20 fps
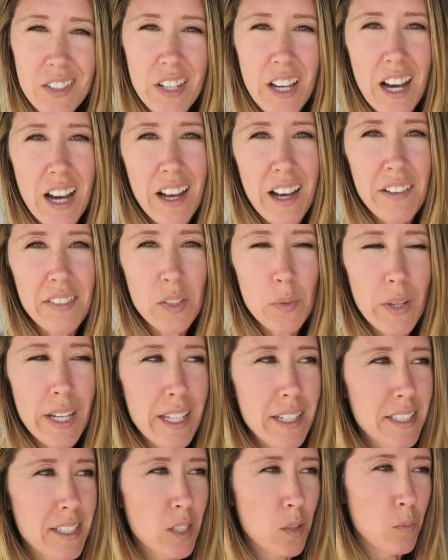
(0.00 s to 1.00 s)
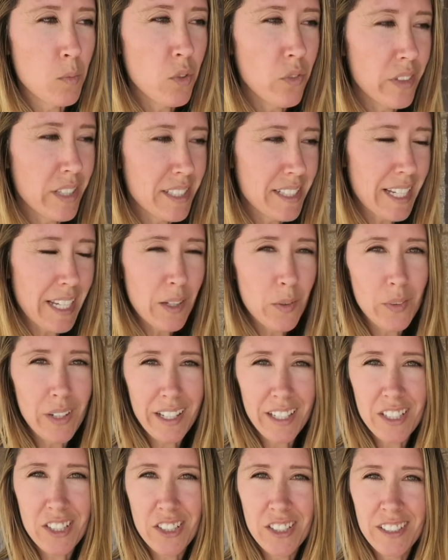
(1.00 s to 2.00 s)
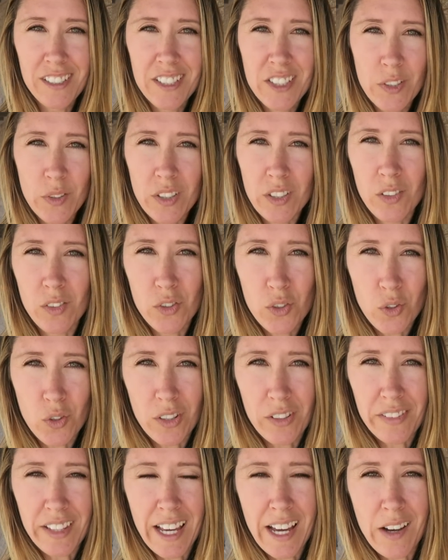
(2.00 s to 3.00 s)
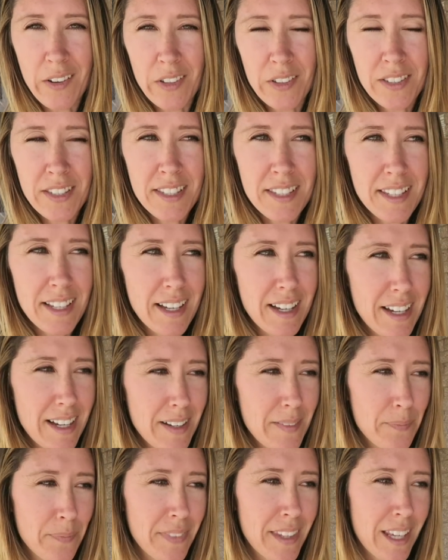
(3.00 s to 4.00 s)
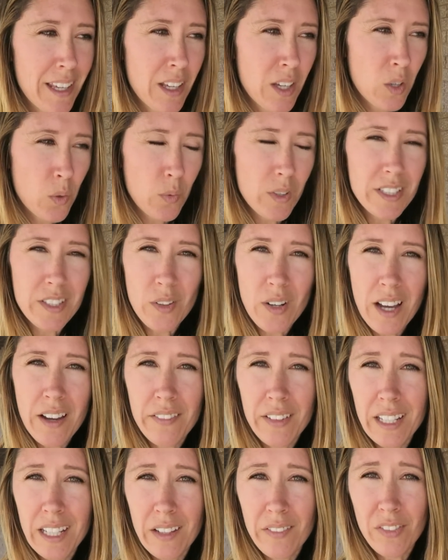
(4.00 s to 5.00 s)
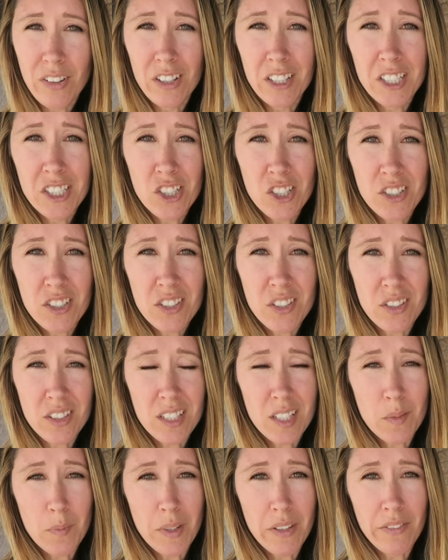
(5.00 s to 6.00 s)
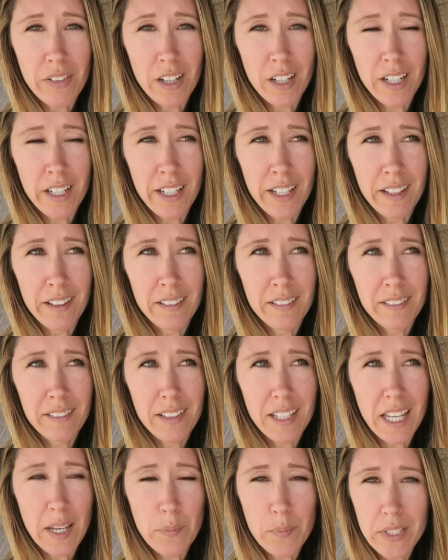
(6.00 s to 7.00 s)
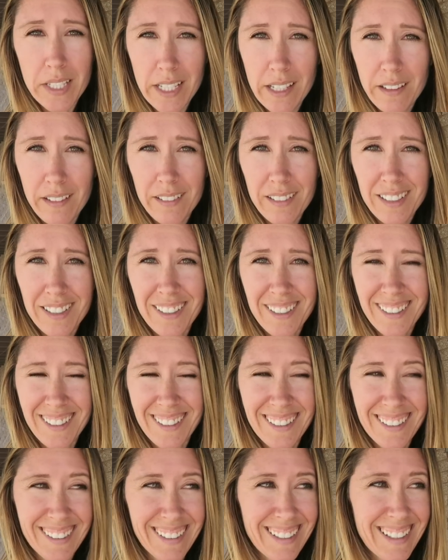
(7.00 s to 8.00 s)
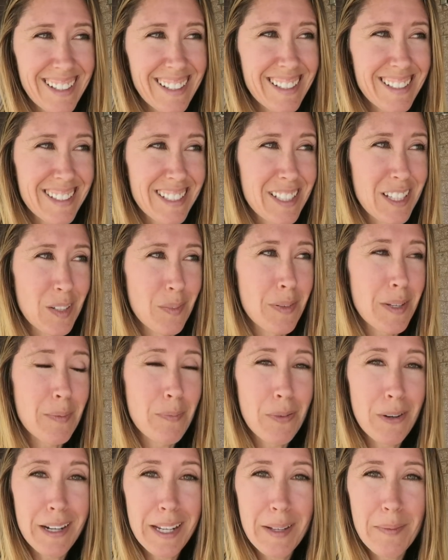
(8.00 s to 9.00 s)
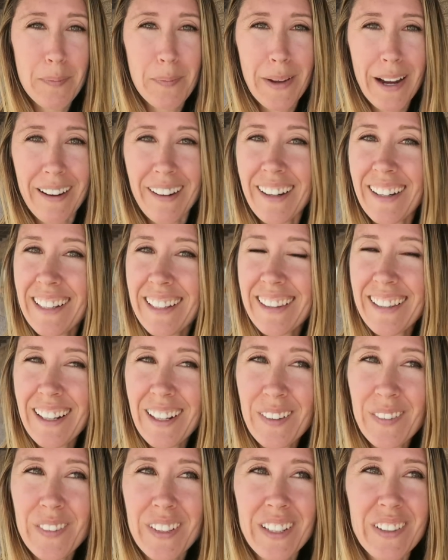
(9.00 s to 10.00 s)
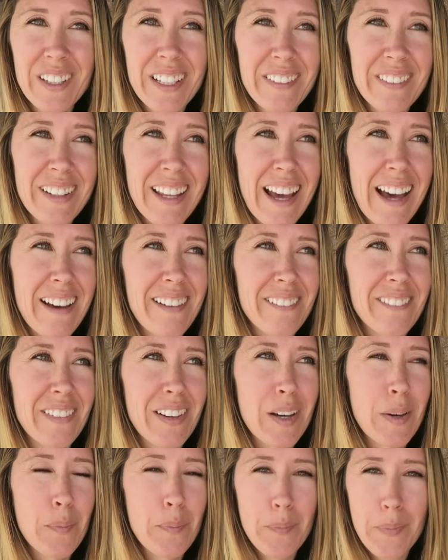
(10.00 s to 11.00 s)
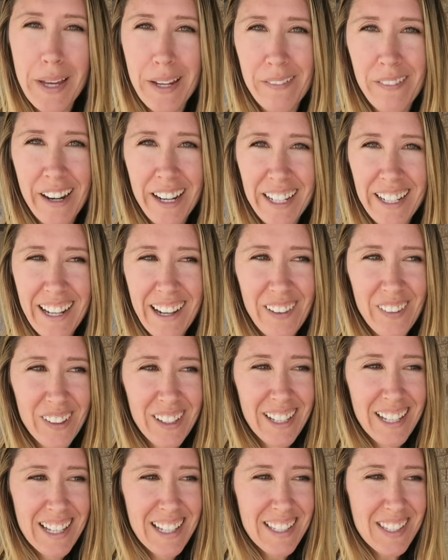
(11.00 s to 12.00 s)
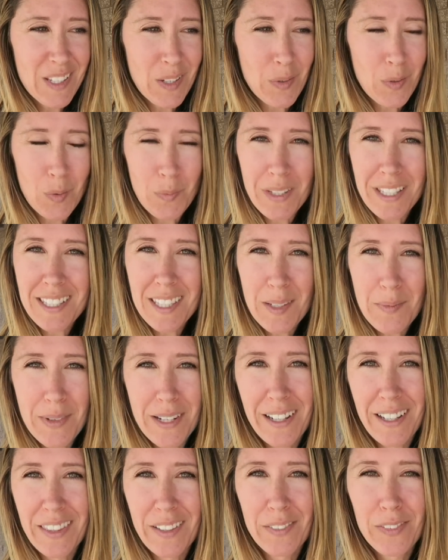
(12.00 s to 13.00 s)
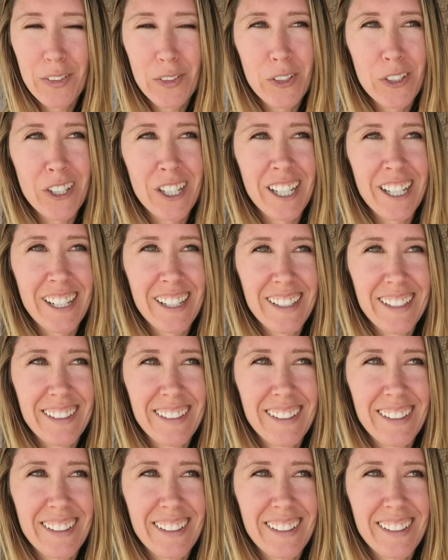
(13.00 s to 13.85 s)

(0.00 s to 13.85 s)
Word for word: So yeah, I'll have to wait until move-in day when I can do a little tour of the house. We don't have any furniture, so it's gonna be very empty. It's gonna be pretty barren in there. We don't even have a bed right now. So we'll be sleeping on the floor